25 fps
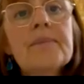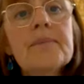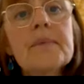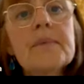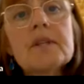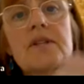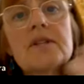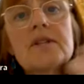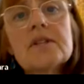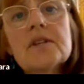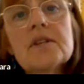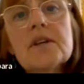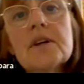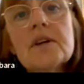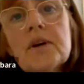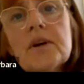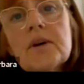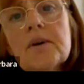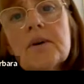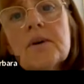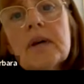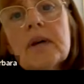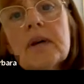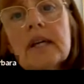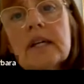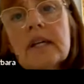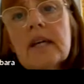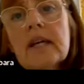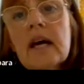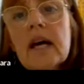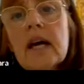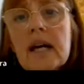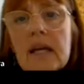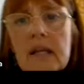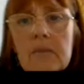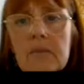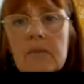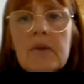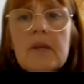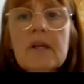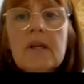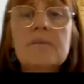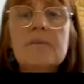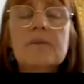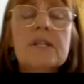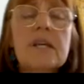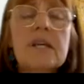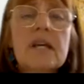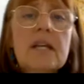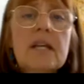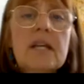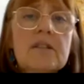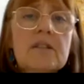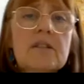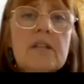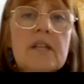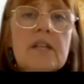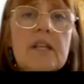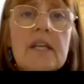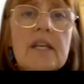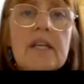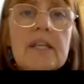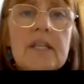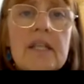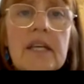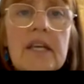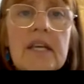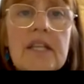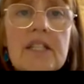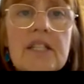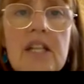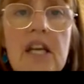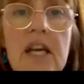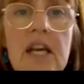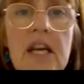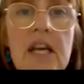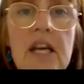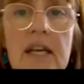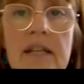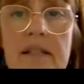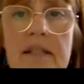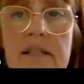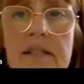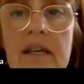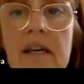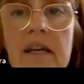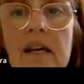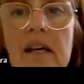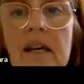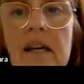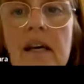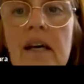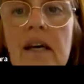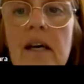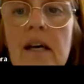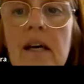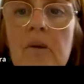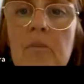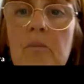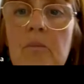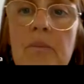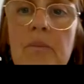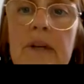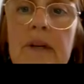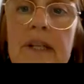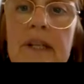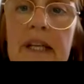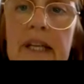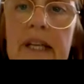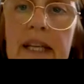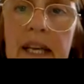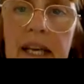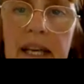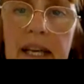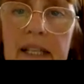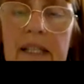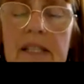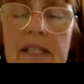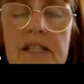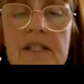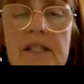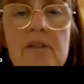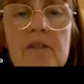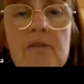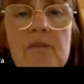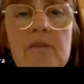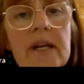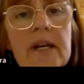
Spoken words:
So it can be obtained on the NHS. But again, it's quite